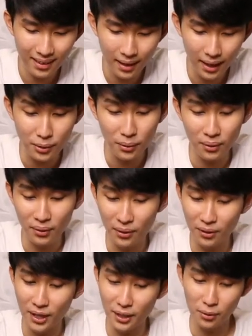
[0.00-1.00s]
I
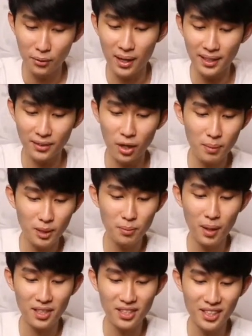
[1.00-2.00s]
know, right? Dharmesh
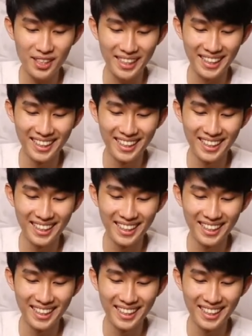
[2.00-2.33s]
Bakshani.